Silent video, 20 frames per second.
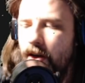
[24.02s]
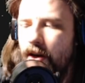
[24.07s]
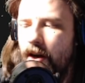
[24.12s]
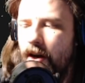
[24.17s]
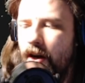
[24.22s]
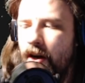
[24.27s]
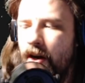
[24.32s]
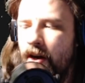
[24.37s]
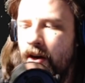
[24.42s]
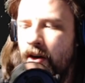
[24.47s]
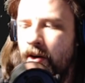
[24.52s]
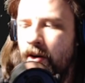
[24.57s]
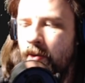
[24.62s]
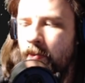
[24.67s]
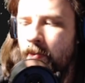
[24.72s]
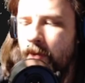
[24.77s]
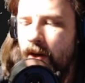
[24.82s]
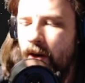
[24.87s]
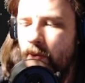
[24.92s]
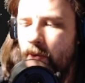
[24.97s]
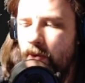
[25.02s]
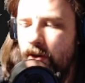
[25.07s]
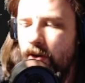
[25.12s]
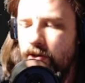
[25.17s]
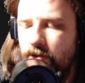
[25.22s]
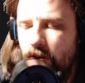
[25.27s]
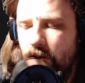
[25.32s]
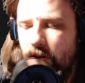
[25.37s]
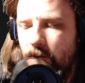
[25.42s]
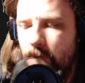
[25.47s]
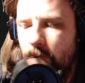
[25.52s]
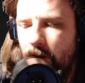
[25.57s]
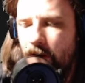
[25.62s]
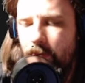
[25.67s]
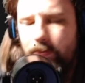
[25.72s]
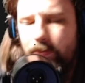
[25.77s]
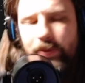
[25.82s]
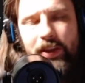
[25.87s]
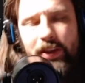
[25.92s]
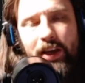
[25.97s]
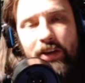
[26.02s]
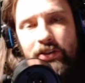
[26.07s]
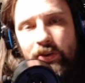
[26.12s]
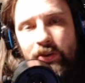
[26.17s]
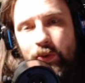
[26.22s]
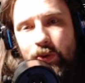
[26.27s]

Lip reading: And I want to talk about it. As